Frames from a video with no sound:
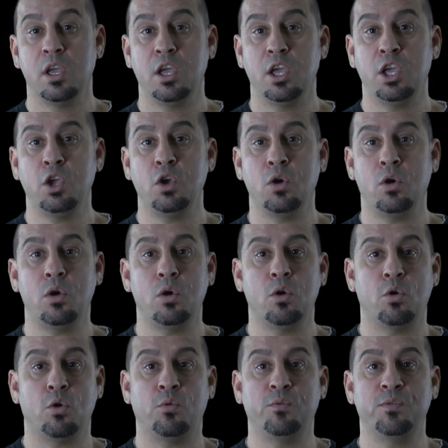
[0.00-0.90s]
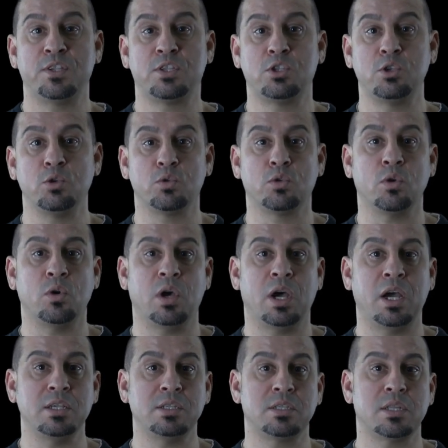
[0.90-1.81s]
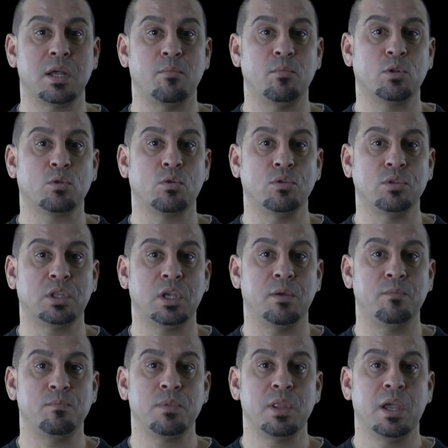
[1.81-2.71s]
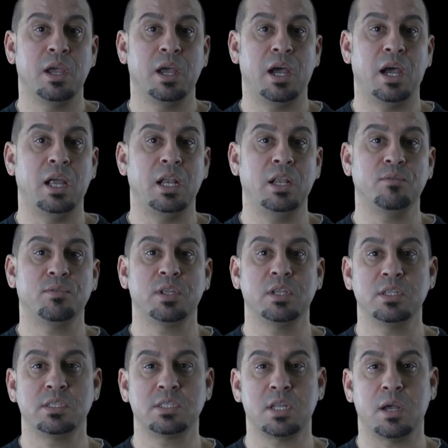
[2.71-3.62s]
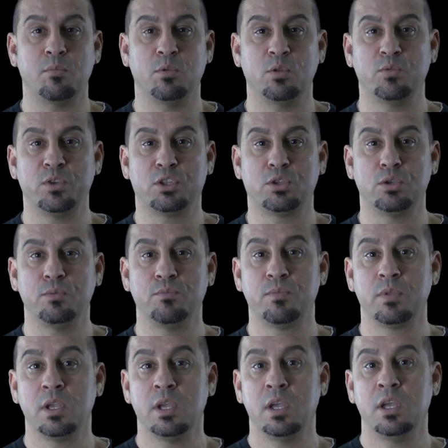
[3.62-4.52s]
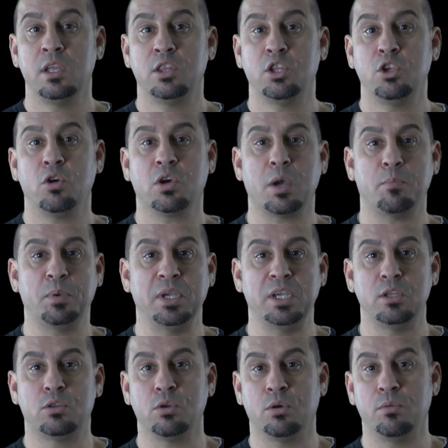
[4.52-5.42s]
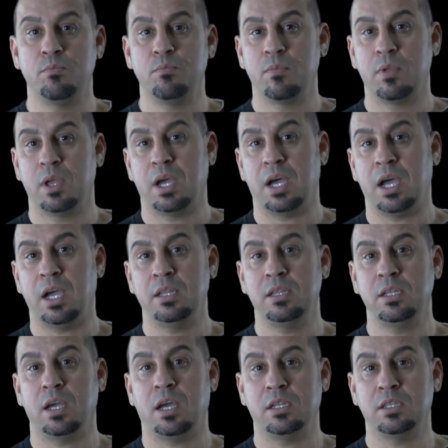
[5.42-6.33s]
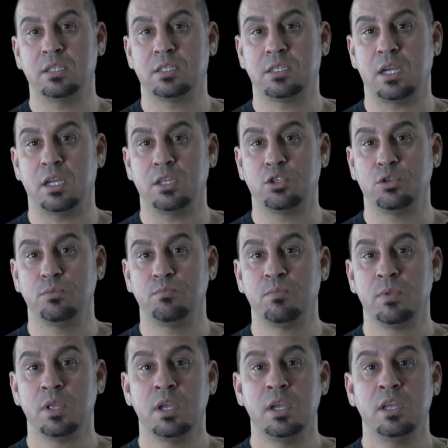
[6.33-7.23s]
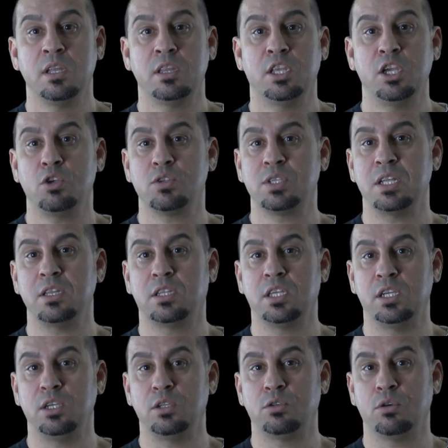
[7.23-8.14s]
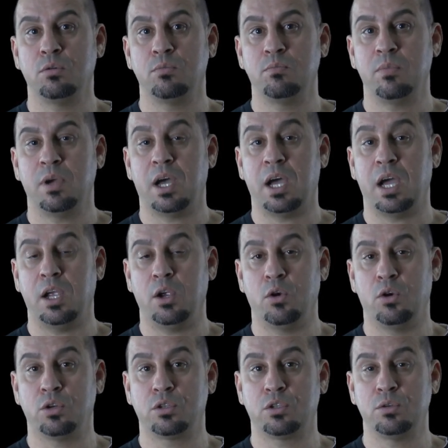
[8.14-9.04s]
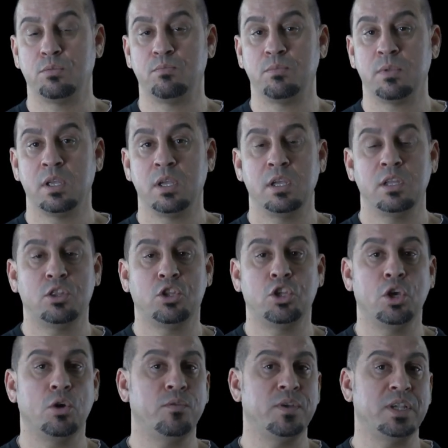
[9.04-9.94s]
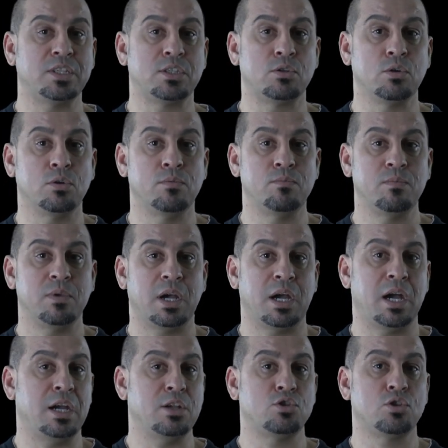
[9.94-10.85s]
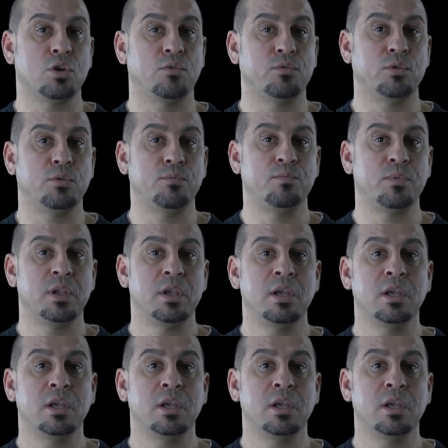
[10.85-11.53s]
Io ho vissuto a Istanbul con te, I lived in Istanbul with you. Ti ho capito, I understand you. Ti ho sentito, I heard you. Ti ho visto, I saw you.